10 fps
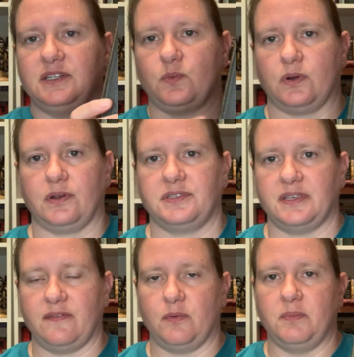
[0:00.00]
Works
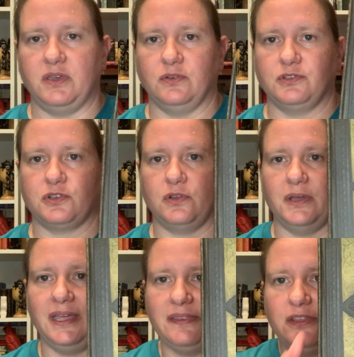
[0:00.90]
of Emile Zola.
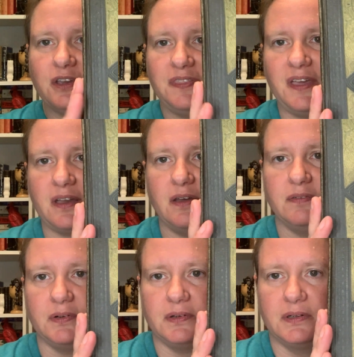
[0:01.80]
And look at that
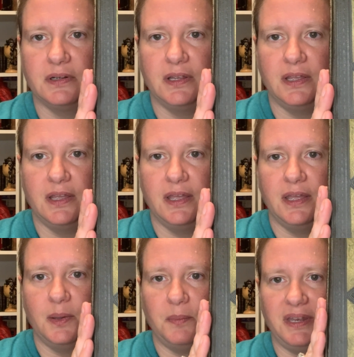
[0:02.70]
cover.
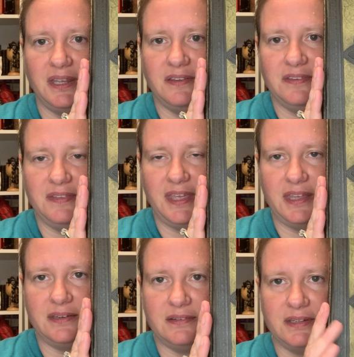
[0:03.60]
Isn't
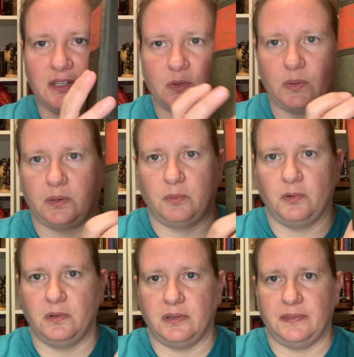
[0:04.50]
that
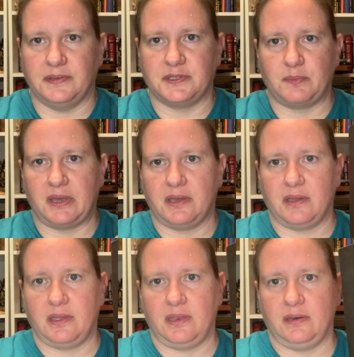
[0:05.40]
incredible? In the
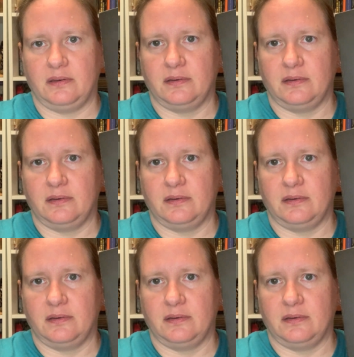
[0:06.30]
spine.